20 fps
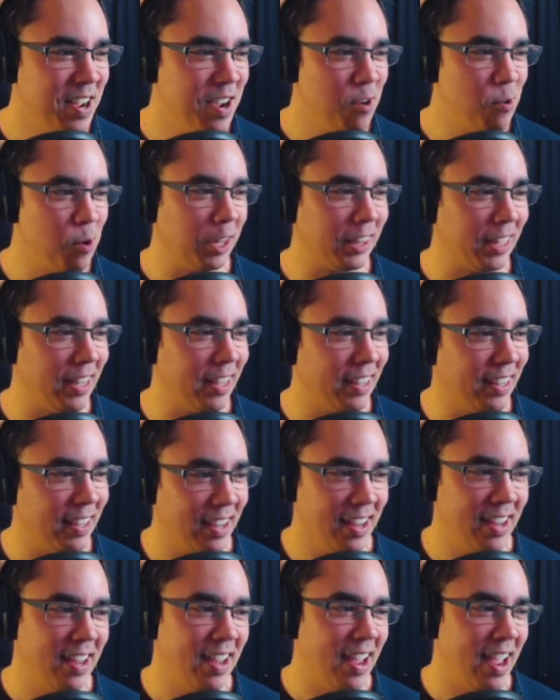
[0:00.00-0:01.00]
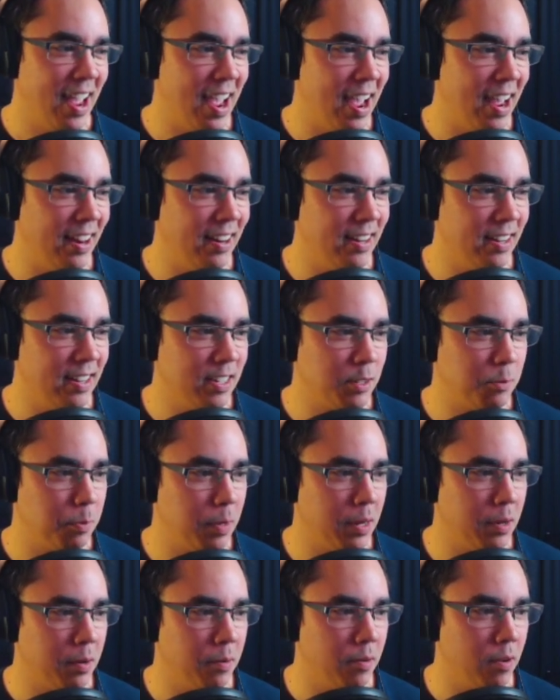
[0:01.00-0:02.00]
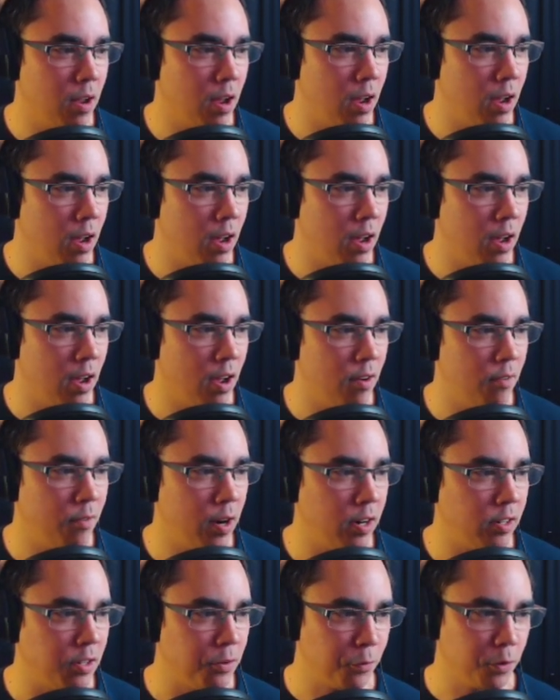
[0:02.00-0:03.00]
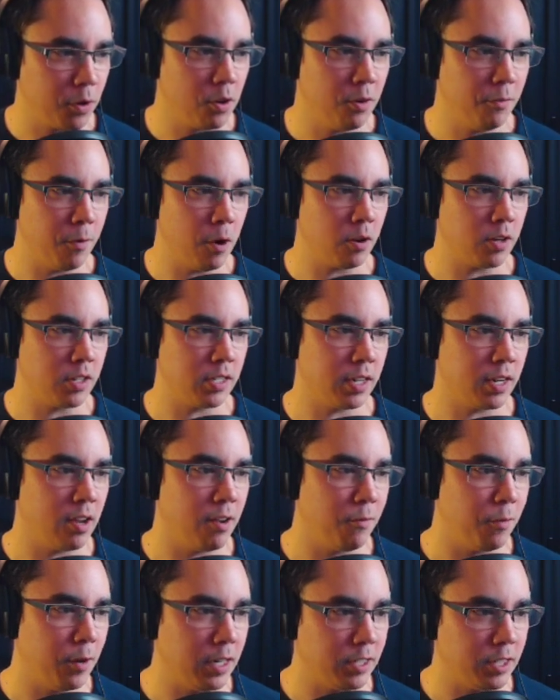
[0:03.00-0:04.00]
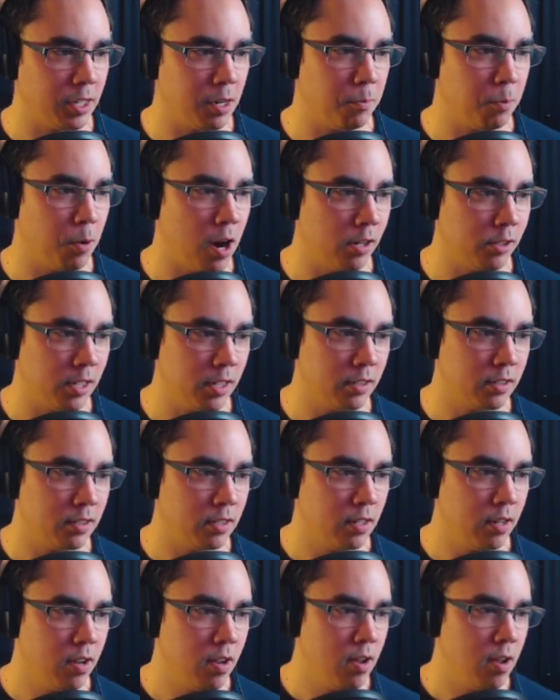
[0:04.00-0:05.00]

with it. And it has been very difficult focusing on finishing a project.